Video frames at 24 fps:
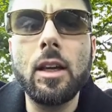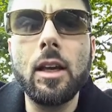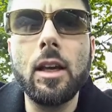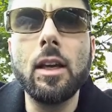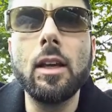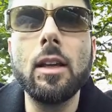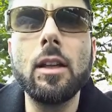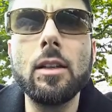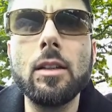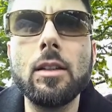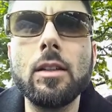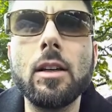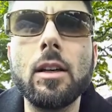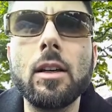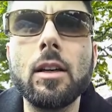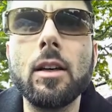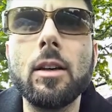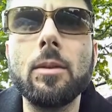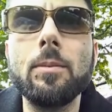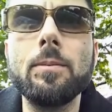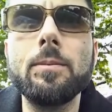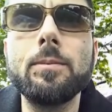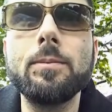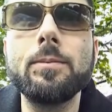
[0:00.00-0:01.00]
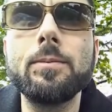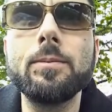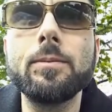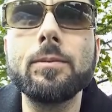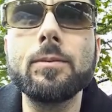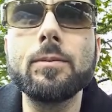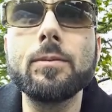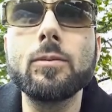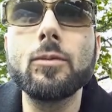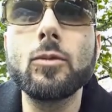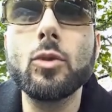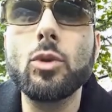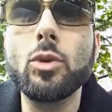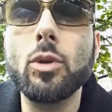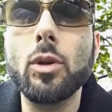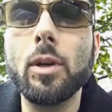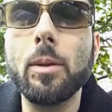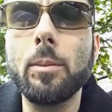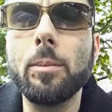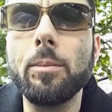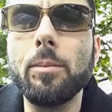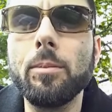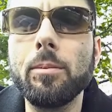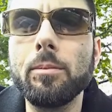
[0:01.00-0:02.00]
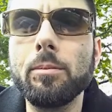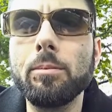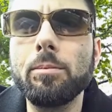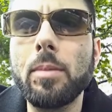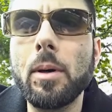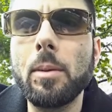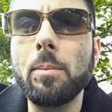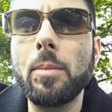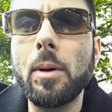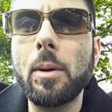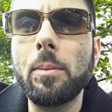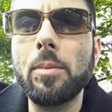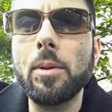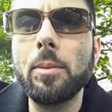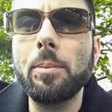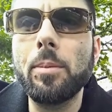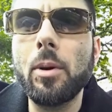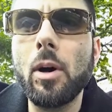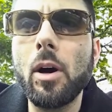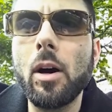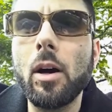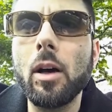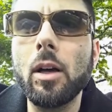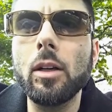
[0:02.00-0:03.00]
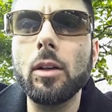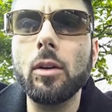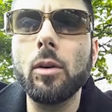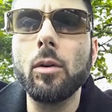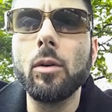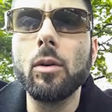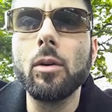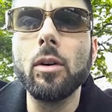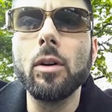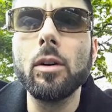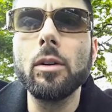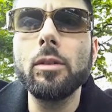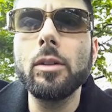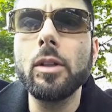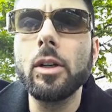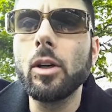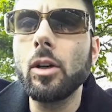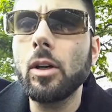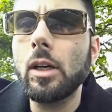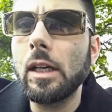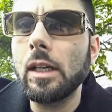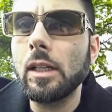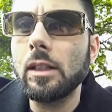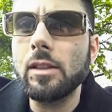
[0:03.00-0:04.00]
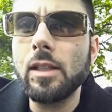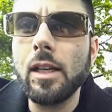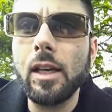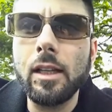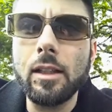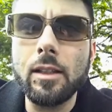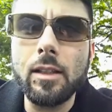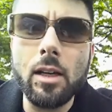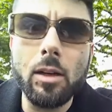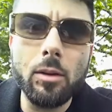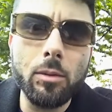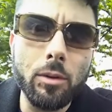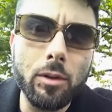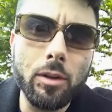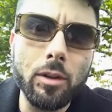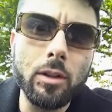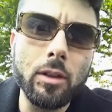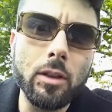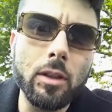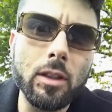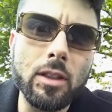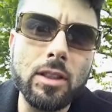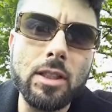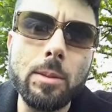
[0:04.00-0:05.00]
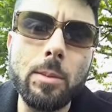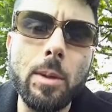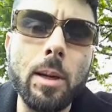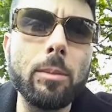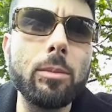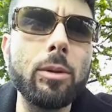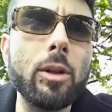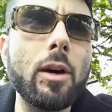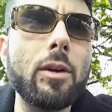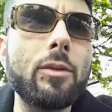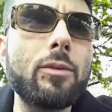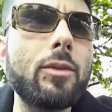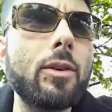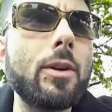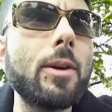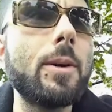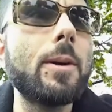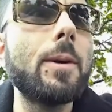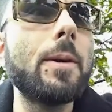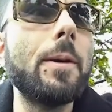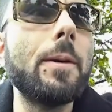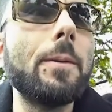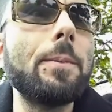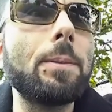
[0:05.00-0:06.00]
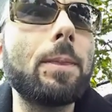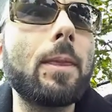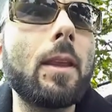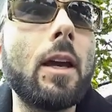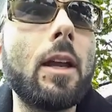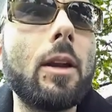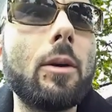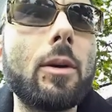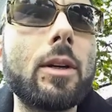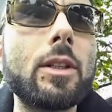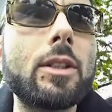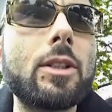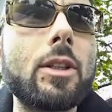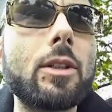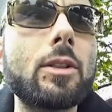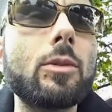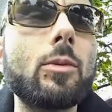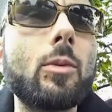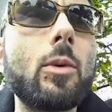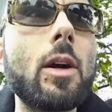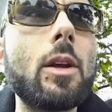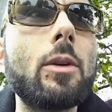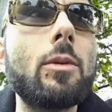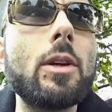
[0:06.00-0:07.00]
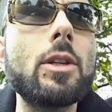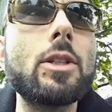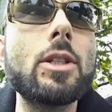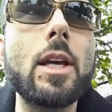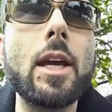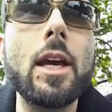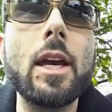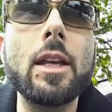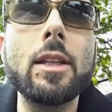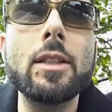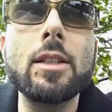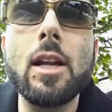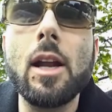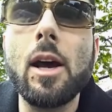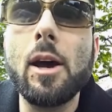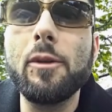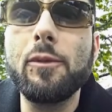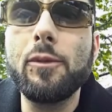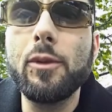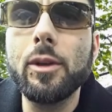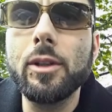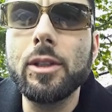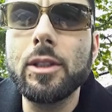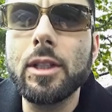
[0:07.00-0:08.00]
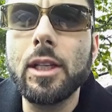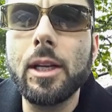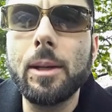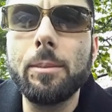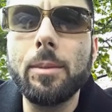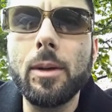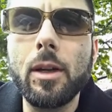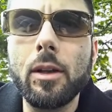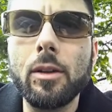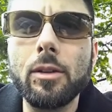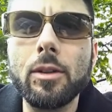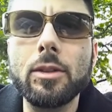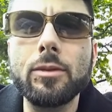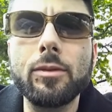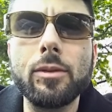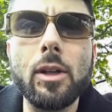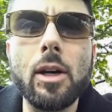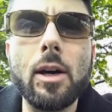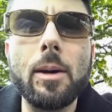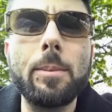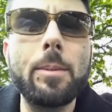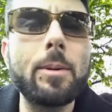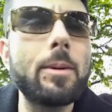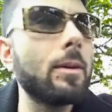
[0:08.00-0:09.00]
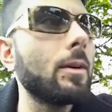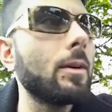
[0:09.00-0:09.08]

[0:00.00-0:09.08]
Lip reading: and trying to pump up the pot, or kind of take it down with a semi bluff. Anyways, there's a wide range of hands that I feel he's going to bet on this flop,